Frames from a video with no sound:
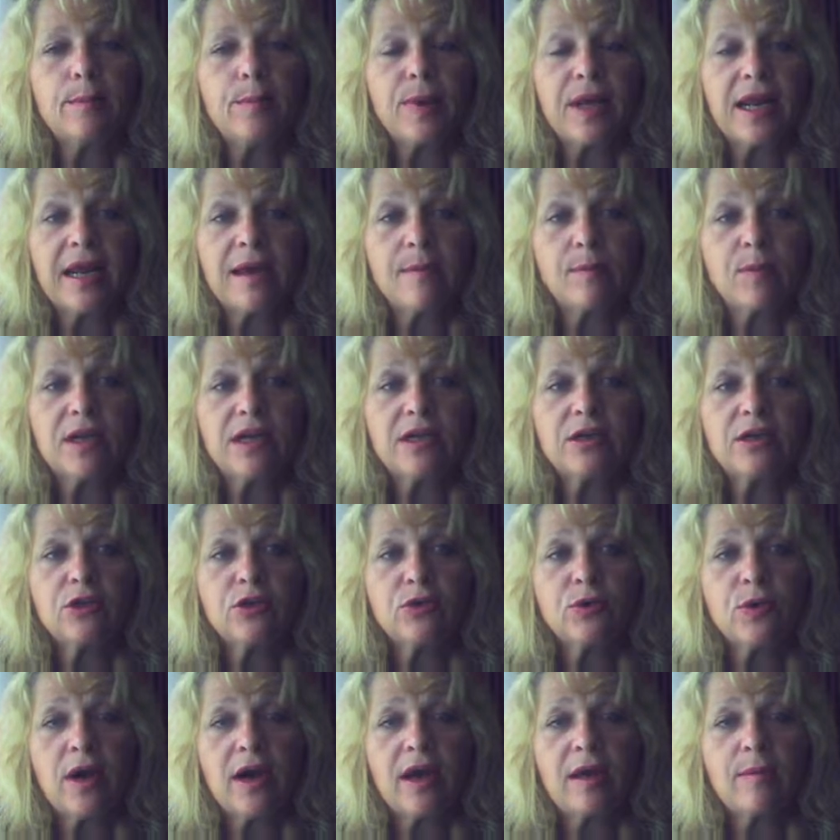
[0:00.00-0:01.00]
but I am going
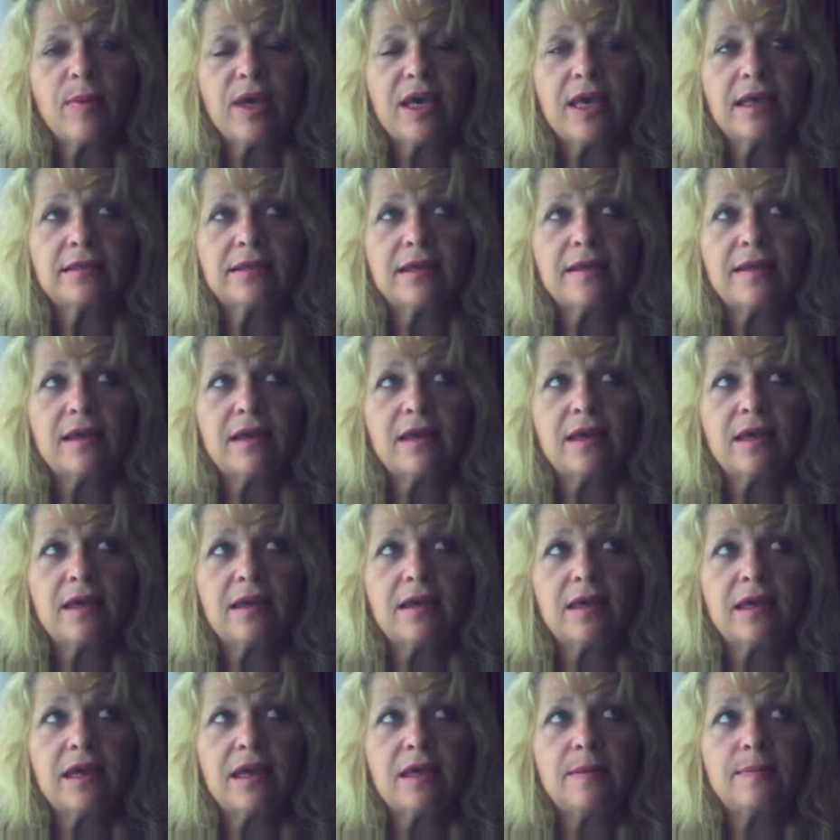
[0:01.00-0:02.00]
to try because I think
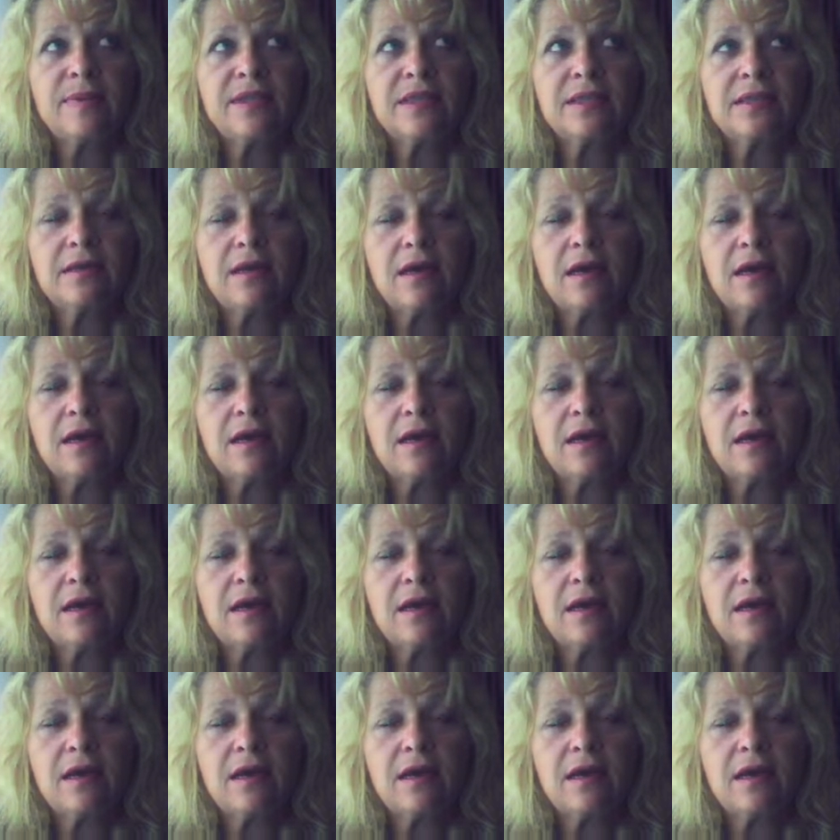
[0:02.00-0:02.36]
it keeps